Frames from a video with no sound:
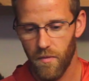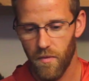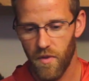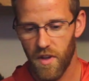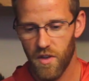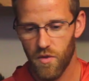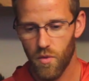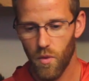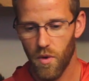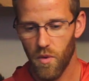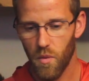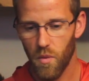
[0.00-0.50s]

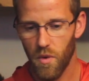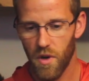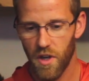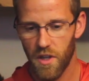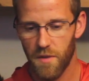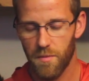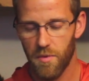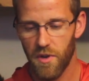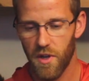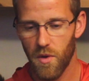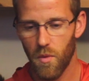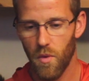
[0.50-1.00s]
This one
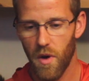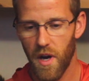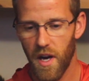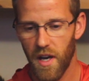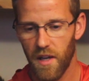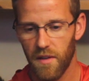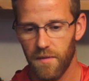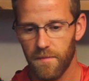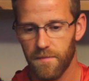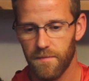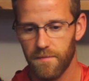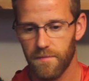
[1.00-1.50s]
works pretty
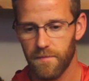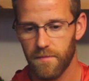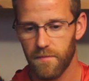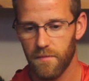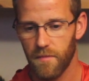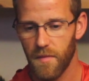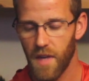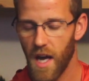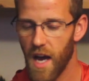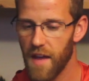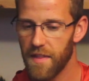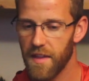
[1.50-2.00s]
well.
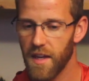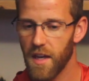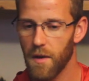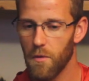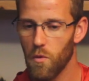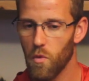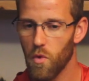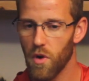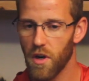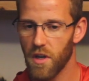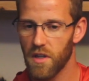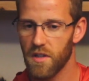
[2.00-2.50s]
I think it
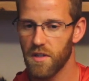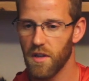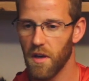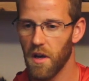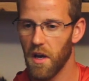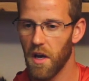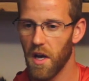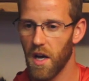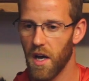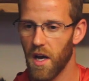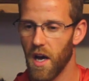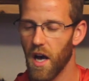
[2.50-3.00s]
works
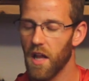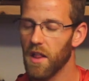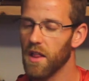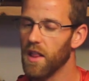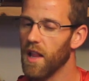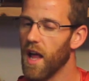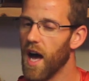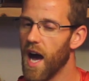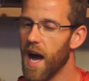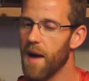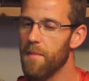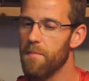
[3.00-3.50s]
a
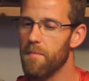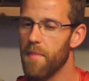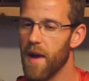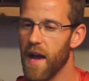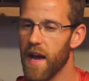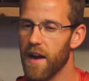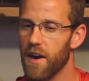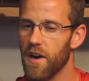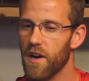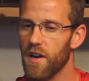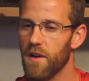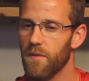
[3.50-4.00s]
lot
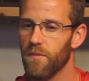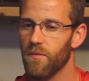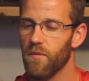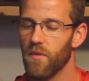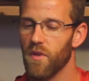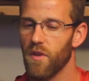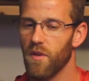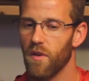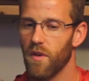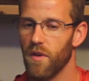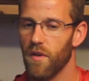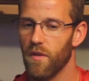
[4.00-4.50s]
better
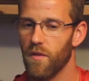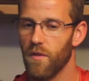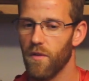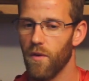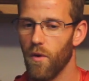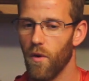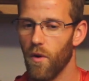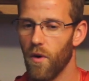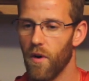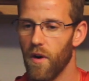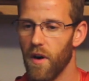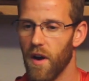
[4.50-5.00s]

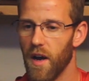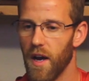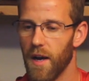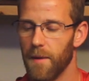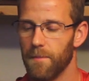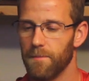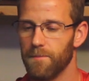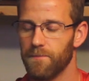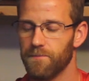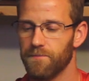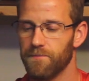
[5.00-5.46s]
for